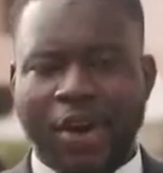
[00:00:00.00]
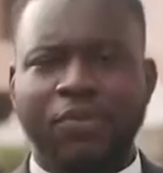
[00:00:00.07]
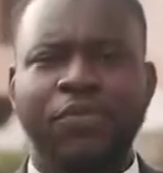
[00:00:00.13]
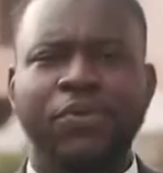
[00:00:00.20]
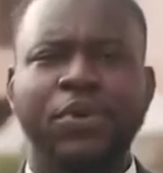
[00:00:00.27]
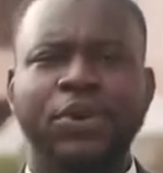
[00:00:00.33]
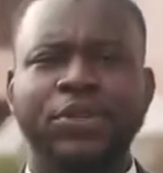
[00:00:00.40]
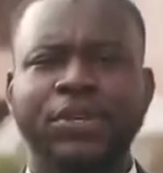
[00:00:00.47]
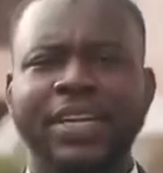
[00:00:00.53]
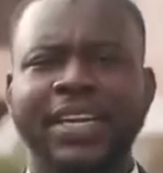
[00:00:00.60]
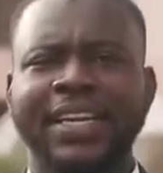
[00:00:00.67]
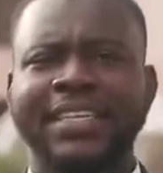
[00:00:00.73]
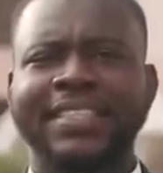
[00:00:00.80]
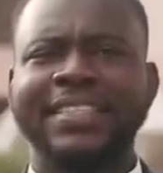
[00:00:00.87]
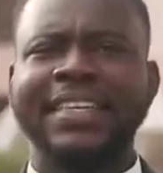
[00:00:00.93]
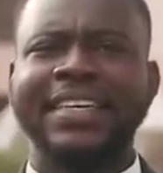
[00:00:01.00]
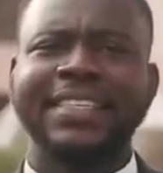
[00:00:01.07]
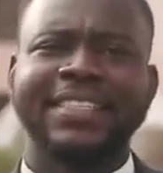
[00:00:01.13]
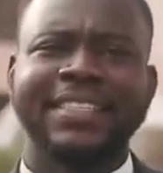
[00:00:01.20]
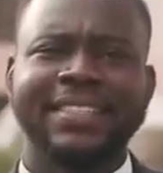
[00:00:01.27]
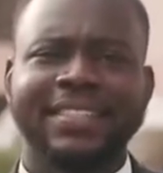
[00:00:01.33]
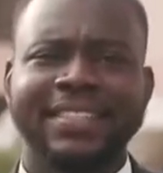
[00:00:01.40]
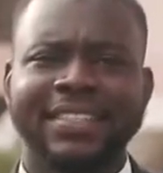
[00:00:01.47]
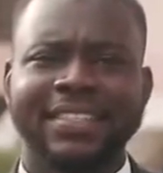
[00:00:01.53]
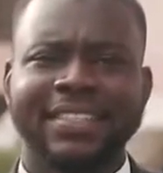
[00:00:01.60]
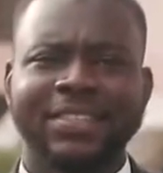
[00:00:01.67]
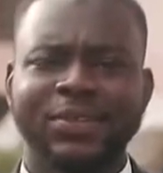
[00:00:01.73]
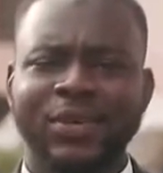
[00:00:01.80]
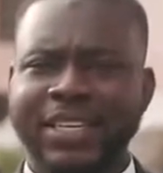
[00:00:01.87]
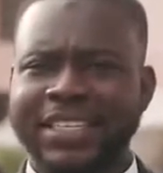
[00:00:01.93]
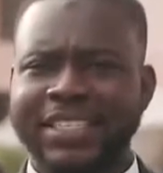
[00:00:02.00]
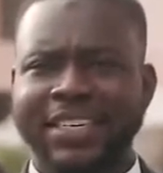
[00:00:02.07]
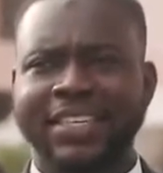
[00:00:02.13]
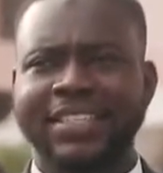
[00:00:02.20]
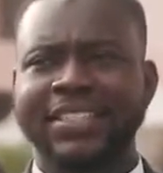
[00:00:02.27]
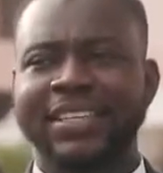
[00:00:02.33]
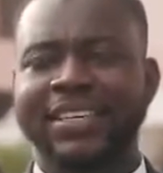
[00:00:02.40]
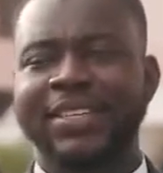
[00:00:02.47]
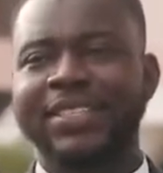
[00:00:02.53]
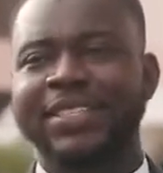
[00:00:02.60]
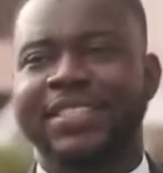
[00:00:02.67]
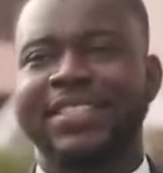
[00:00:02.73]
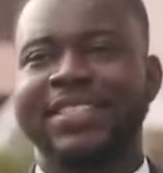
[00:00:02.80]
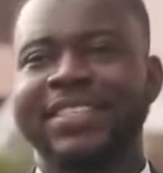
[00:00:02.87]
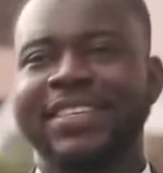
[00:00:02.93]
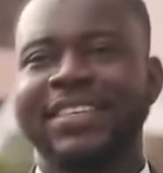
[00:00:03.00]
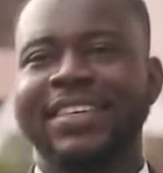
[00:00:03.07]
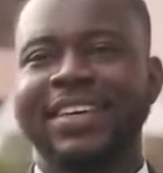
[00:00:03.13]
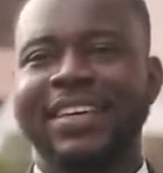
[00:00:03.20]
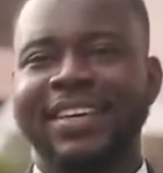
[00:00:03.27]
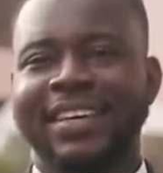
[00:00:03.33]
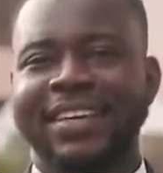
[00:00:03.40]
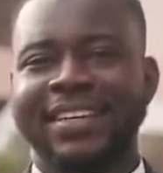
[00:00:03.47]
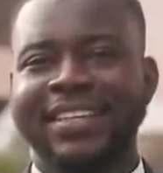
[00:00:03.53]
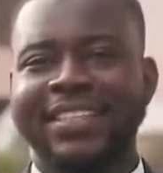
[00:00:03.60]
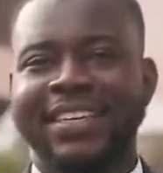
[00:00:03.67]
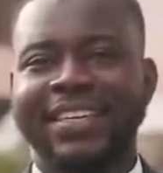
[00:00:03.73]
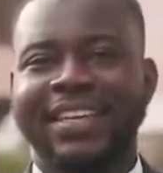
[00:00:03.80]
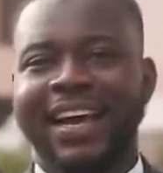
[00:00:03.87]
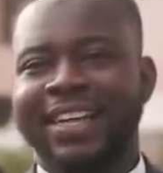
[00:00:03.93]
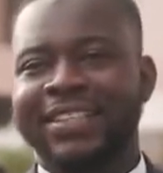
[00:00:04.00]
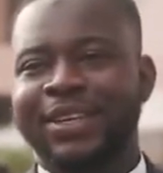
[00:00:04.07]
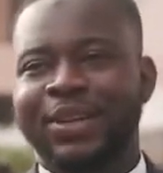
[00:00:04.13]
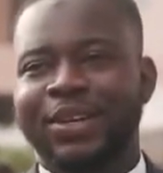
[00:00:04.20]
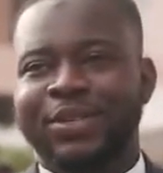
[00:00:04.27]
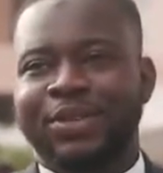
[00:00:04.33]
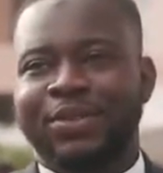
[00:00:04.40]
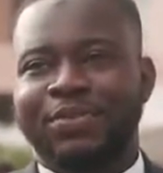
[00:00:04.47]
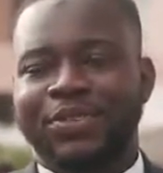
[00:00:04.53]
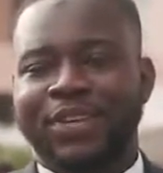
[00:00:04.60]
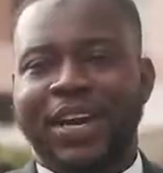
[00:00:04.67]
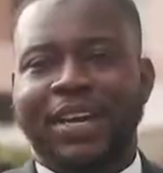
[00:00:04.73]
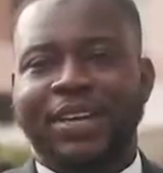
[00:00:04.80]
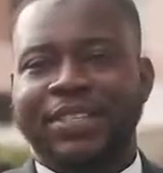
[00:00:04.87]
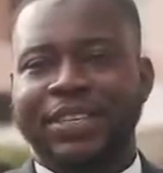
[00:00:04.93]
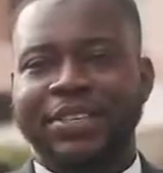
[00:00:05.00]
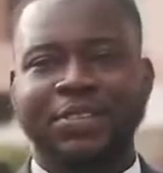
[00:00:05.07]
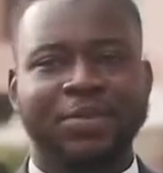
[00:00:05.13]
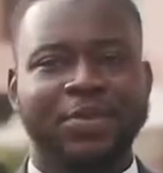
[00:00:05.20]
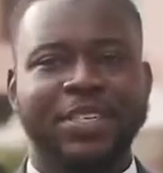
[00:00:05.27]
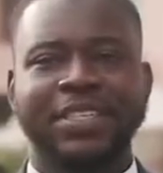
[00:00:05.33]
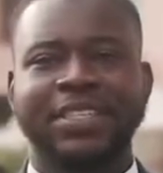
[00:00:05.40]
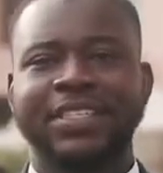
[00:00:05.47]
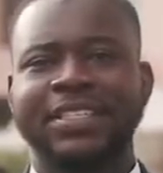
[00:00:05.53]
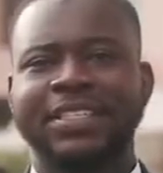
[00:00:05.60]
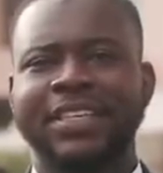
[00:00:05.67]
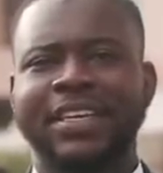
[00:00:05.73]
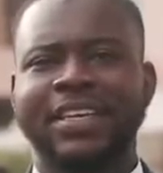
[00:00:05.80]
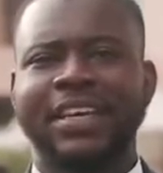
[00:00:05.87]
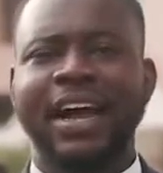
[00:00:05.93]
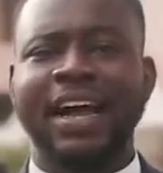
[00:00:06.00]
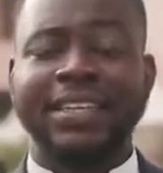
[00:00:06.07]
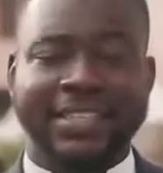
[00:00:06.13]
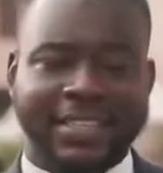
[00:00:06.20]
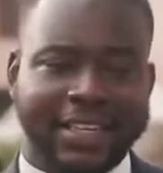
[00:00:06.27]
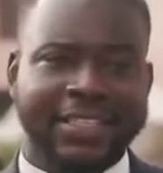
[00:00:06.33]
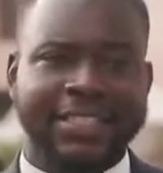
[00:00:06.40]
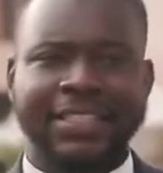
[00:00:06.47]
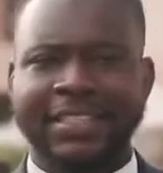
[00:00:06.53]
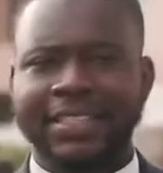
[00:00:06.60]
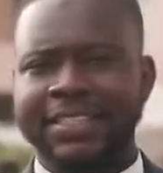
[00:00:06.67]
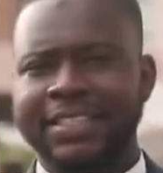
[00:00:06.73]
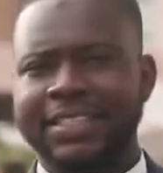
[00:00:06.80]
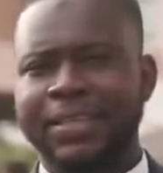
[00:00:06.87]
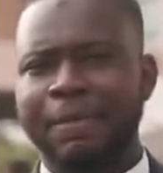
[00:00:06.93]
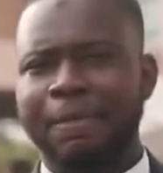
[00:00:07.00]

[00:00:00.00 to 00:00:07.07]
Focus on the destination, not the journey, because the journey has a lot of trials and tribulations and uncertainties.